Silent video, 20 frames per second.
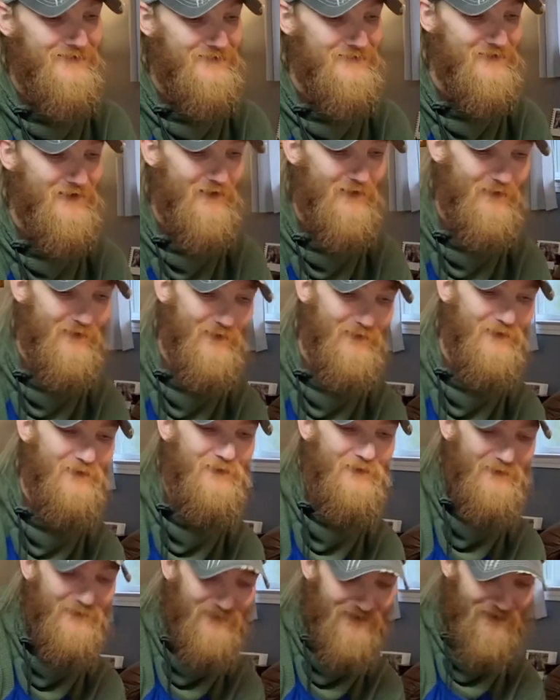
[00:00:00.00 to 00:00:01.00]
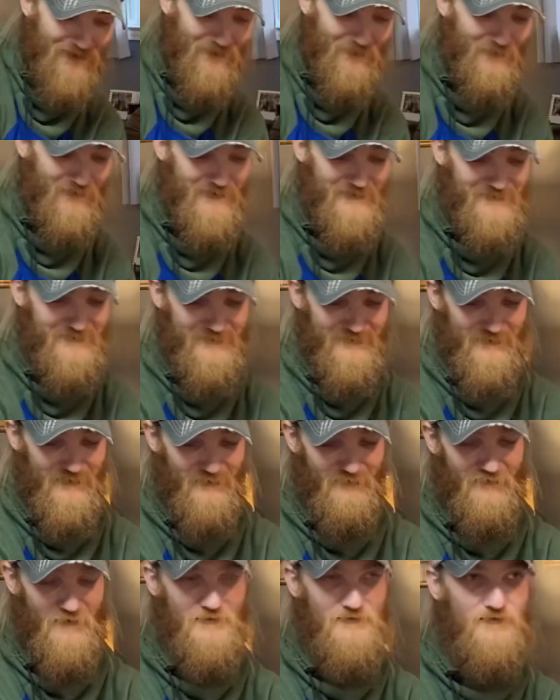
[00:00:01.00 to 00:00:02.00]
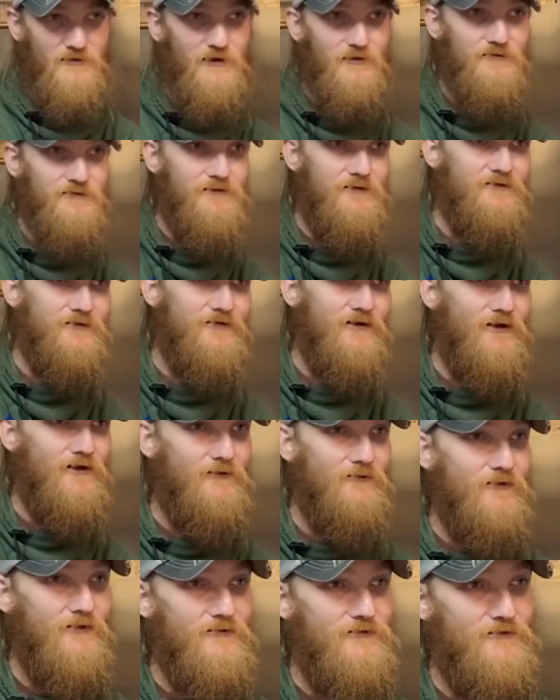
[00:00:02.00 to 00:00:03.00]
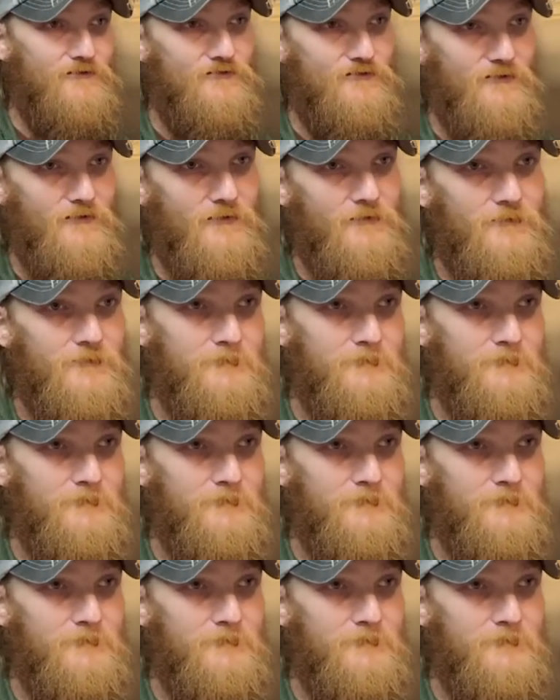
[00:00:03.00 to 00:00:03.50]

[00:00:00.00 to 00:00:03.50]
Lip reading: y'all always, first y'all was on the Colorado Trail,